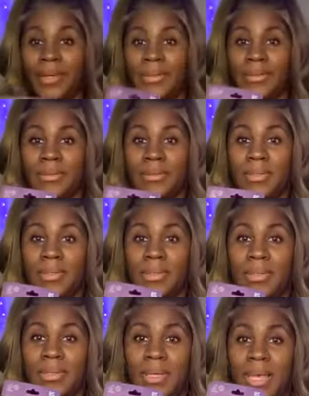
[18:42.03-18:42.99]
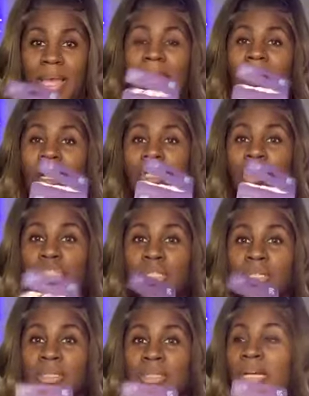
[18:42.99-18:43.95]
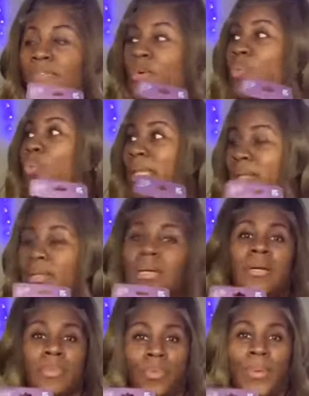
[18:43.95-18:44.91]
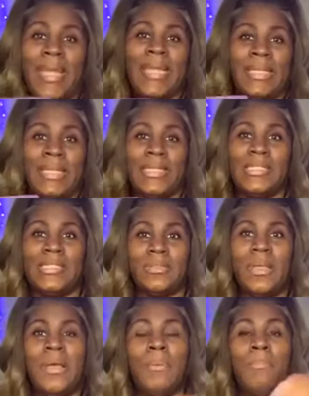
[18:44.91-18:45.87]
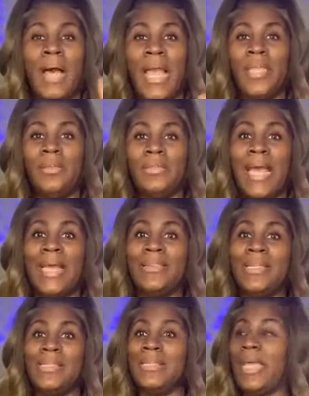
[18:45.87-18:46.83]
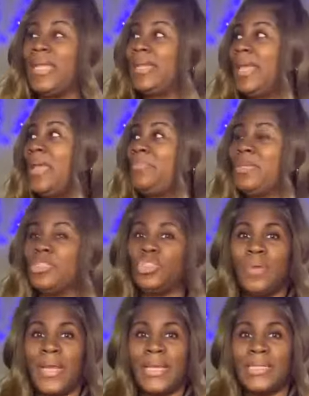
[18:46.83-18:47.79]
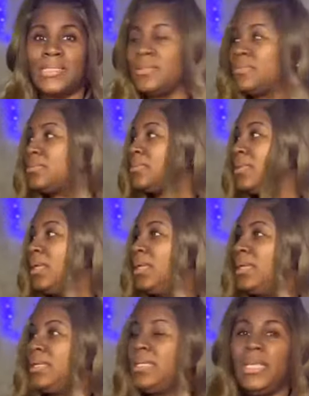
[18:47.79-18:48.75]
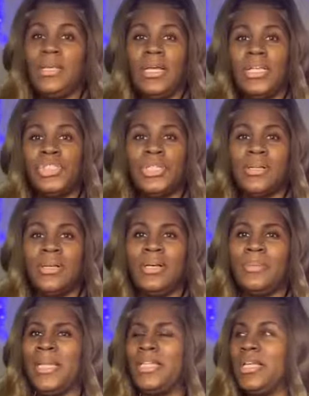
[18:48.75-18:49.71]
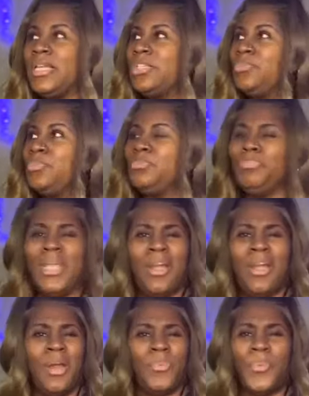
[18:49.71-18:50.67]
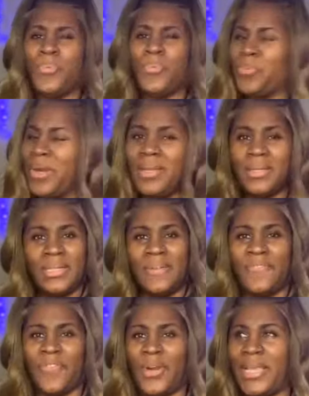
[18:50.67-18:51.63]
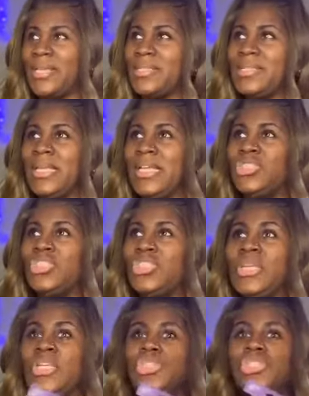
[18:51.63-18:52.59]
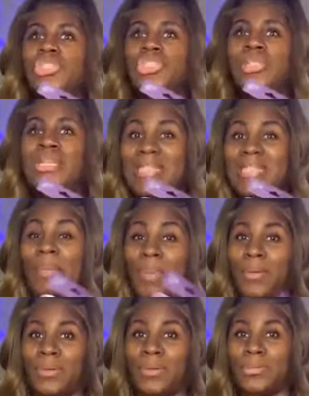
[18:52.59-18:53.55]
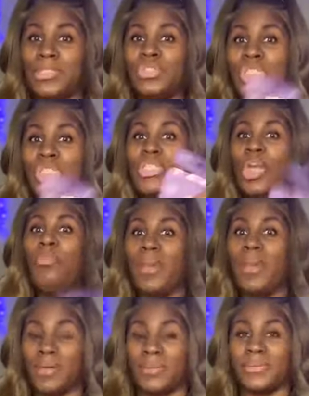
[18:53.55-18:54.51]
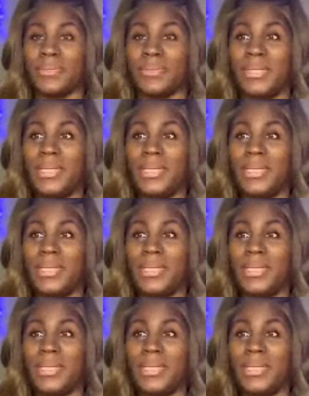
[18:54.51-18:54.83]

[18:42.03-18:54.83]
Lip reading: her, and her sugar level went up the way it needed to. Mind you not, this lady had been trying to get her sugar up, and me and her, we real good friends, and she's in medical, so she know medical.